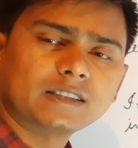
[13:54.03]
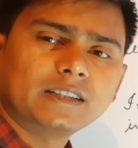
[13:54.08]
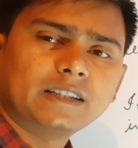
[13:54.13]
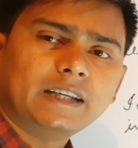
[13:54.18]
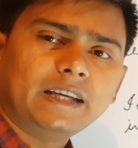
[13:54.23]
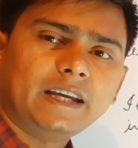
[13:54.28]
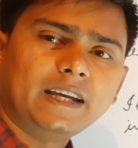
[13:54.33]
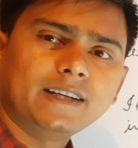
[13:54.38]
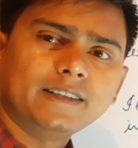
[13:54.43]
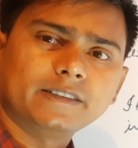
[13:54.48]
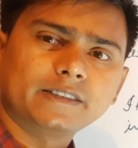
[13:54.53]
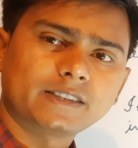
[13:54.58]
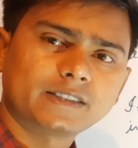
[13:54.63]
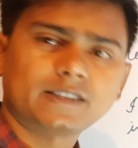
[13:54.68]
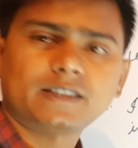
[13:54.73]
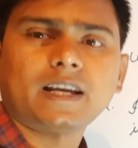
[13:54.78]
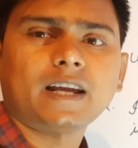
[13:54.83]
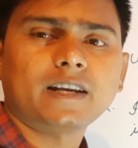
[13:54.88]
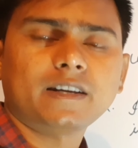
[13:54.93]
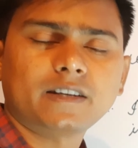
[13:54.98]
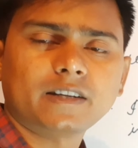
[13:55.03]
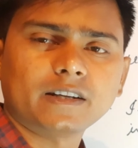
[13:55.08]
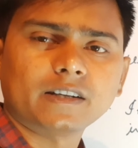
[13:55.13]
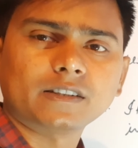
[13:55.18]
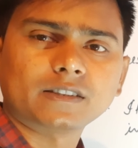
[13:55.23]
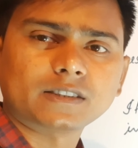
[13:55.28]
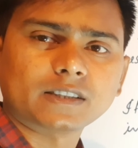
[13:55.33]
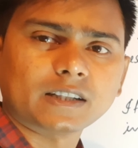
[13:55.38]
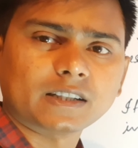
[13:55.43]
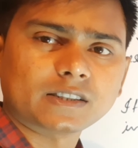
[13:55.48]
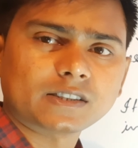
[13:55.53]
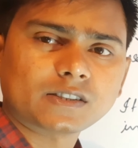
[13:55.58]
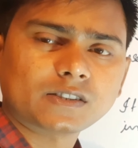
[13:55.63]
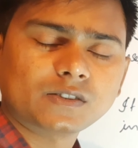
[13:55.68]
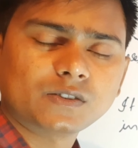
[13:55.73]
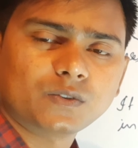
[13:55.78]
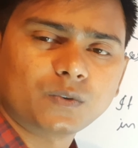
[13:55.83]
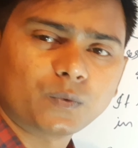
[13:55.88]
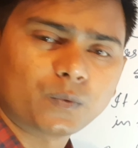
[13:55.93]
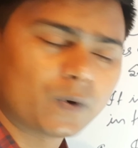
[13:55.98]
in sentences,
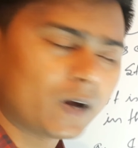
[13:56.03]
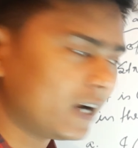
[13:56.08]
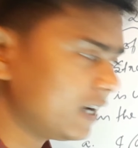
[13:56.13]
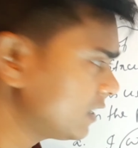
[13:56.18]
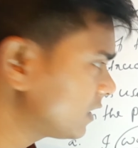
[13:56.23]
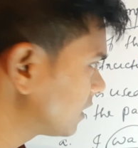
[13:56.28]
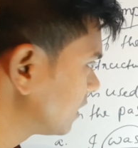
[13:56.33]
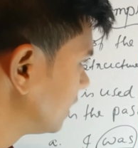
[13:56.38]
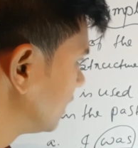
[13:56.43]
right?